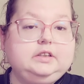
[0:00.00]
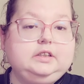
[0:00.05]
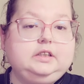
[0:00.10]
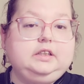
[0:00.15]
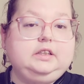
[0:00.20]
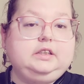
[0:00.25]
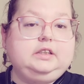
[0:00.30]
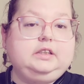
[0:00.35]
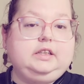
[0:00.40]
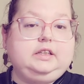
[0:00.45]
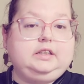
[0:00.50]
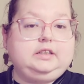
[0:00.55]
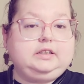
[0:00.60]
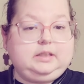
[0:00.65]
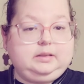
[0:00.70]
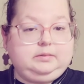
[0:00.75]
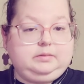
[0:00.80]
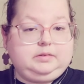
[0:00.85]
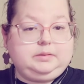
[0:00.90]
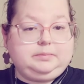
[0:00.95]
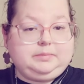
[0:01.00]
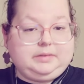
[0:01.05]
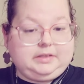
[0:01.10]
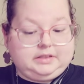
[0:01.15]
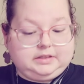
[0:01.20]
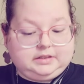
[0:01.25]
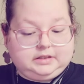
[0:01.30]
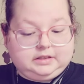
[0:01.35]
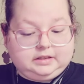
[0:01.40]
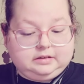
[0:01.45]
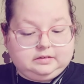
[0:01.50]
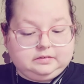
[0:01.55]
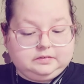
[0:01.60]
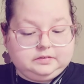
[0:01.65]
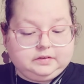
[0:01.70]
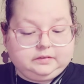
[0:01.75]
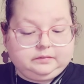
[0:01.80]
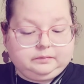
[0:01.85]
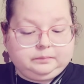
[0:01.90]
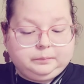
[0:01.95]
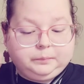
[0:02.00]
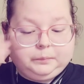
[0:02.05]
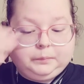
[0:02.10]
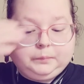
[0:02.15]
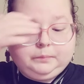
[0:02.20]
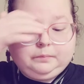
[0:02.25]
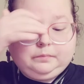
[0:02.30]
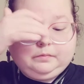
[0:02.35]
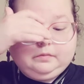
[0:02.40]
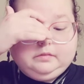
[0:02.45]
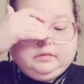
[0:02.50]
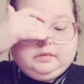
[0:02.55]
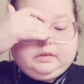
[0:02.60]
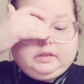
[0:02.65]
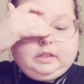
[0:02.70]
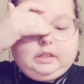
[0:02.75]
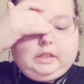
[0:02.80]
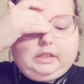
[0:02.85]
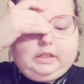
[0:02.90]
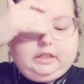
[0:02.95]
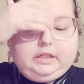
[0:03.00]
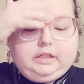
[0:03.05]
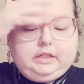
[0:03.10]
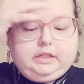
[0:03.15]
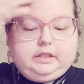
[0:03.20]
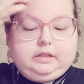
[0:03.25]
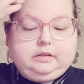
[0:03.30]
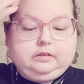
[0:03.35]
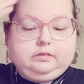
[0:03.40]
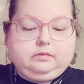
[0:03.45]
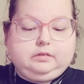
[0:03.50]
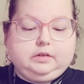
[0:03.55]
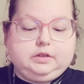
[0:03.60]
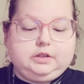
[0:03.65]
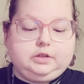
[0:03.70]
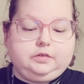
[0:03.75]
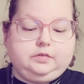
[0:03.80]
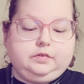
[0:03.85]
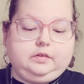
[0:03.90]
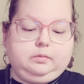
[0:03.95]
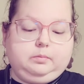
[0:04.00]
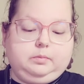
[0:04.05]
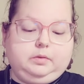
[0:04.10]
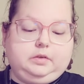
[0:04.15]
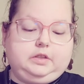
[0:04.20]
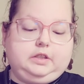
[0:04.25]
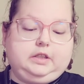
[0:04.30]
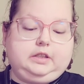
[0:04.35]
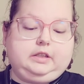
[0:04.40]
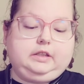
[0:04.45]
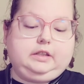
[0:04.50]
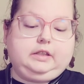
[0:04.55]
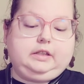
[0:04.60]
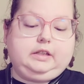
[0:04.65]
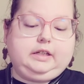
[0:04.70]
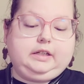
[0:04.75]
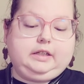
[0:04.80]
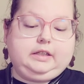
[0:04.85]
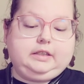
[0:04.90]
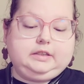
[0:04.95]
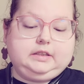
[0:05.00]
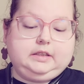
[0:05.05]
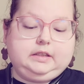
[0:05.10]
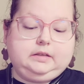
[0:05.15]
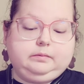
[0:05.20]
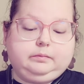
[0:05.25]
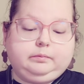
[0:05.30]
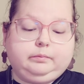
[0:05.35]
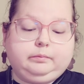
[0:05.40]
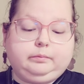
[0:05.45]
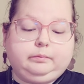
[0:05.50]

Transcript: to get that time to myself. And what's your favorite music? Like I said,